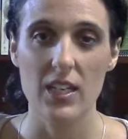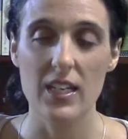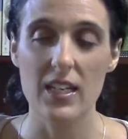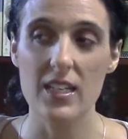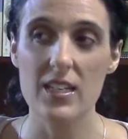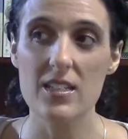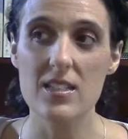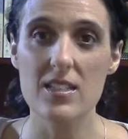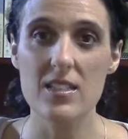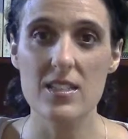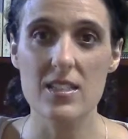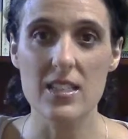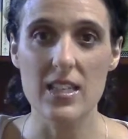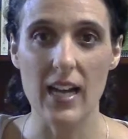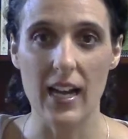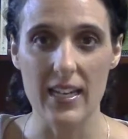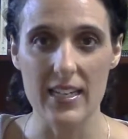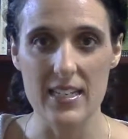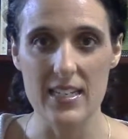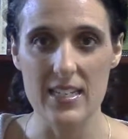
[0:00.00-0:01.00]
is
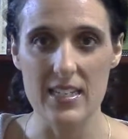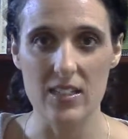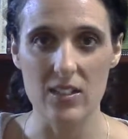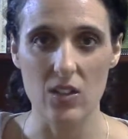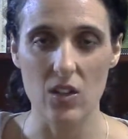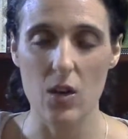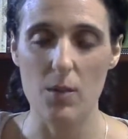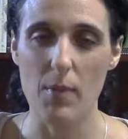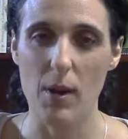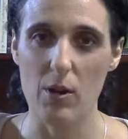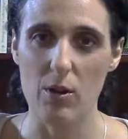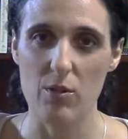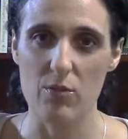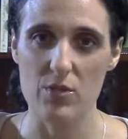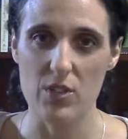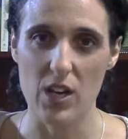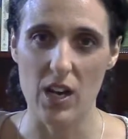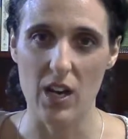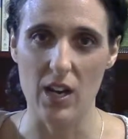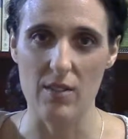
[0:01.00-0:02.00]
the ideal amount of
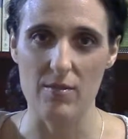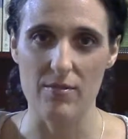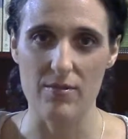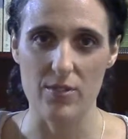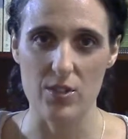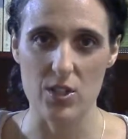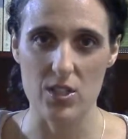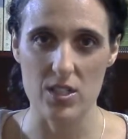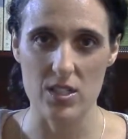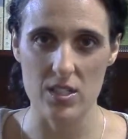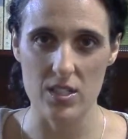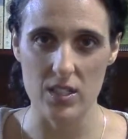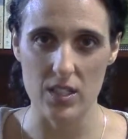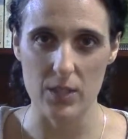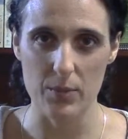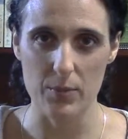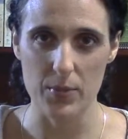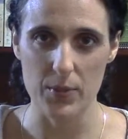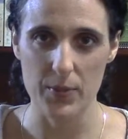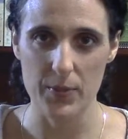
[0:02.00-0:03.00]
time for
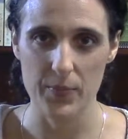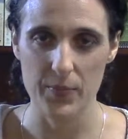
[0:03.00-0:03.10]
sleep.